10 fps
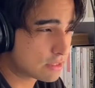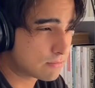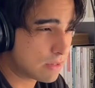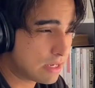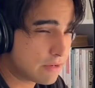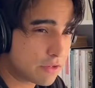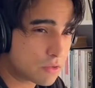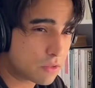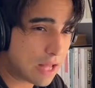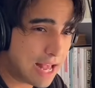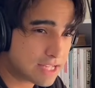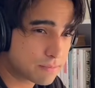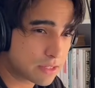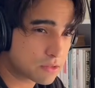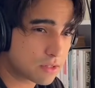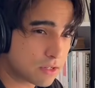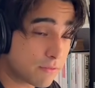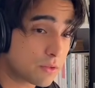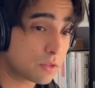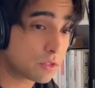individual aspects or
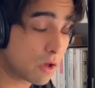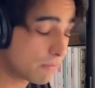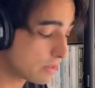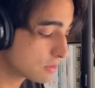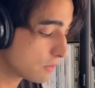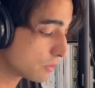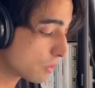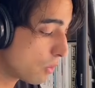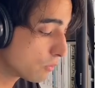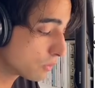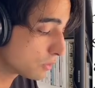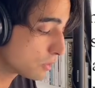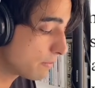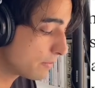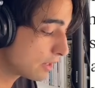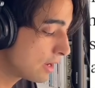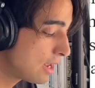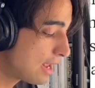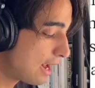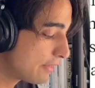individual topics of your overall topic,
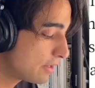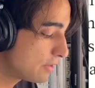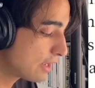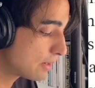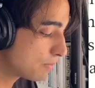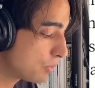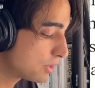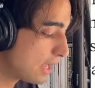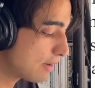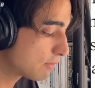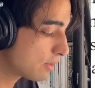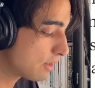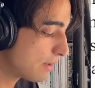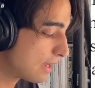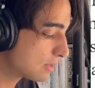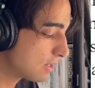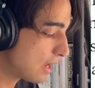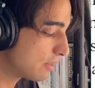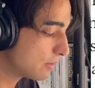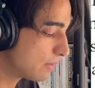and then you can put everything back
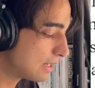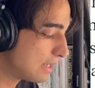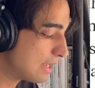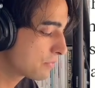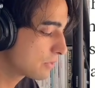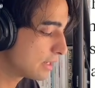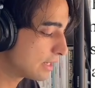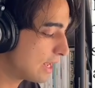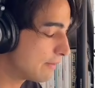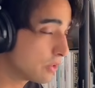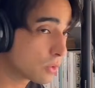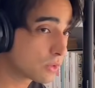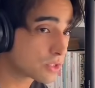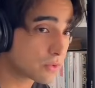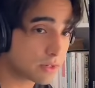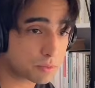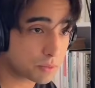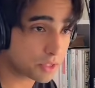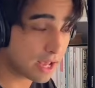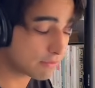together by the end. You can have the orchestrator
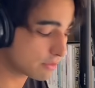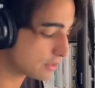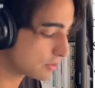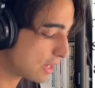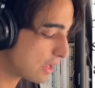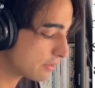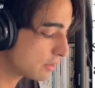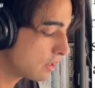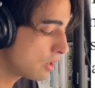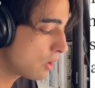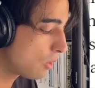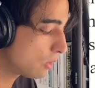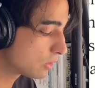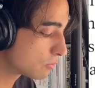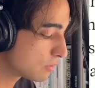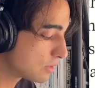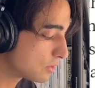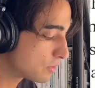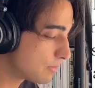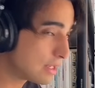put everything together, all the
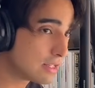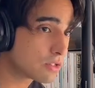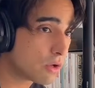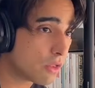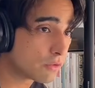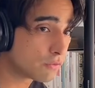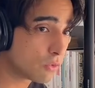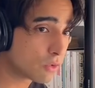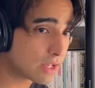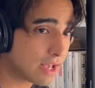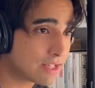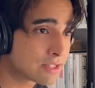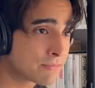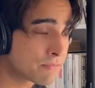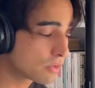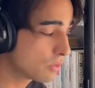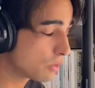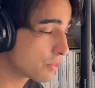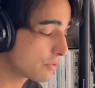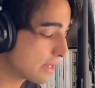research by these other 4 guys or
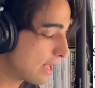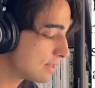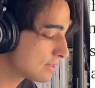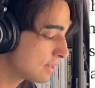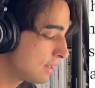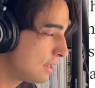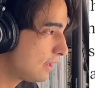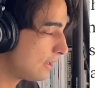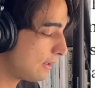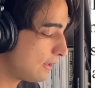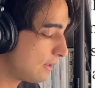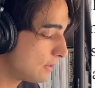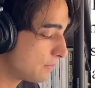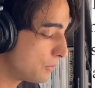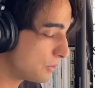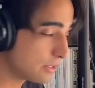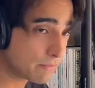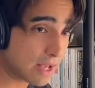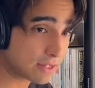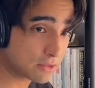3 guys, and put it
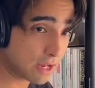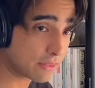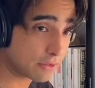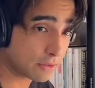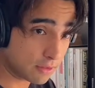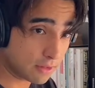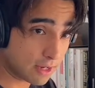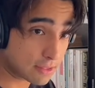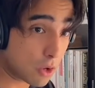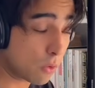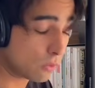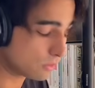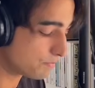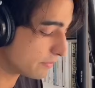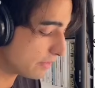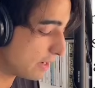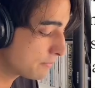back together as a whole, right?